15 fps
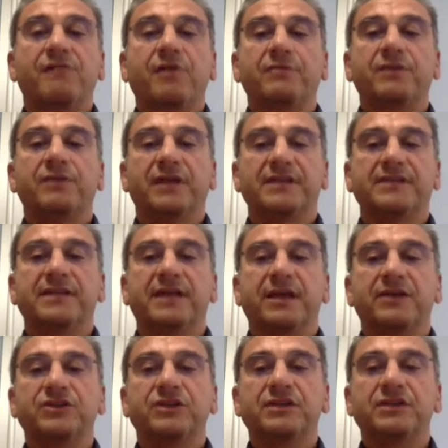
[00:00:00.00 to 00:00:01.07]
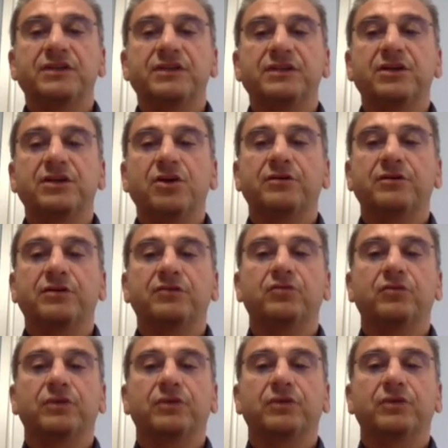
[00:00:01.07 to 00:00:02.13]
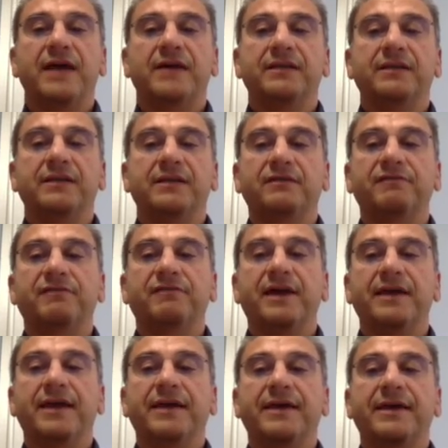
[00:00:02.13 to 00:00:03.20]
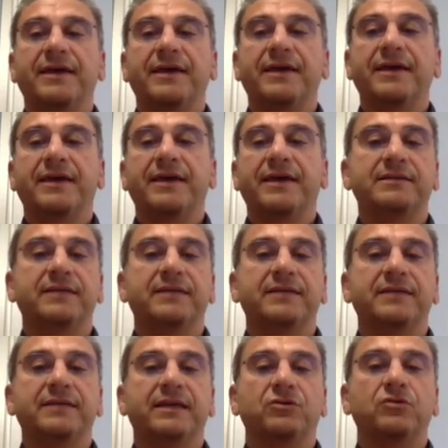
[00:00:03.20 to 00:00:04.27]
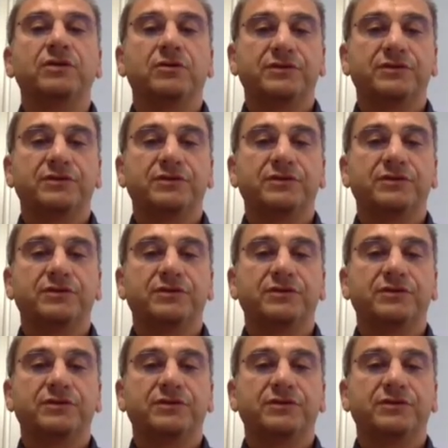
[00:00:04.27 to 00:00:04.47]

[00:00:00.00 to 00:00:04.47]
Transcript: from the researchers in order to identify a case that could